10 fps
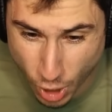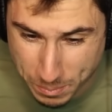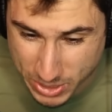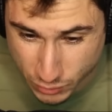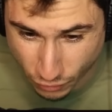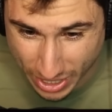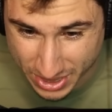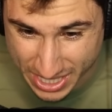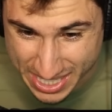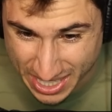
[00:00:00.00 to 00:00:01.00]
I hope he's
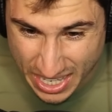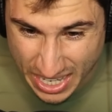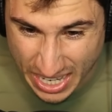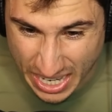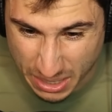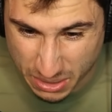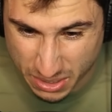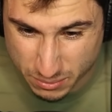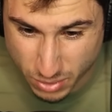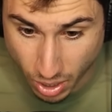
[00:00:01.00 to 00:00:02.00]
friendly. Uh,
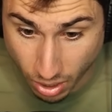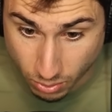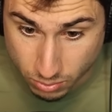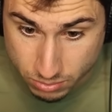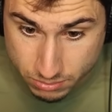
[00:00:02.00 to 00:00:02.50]
uh oh,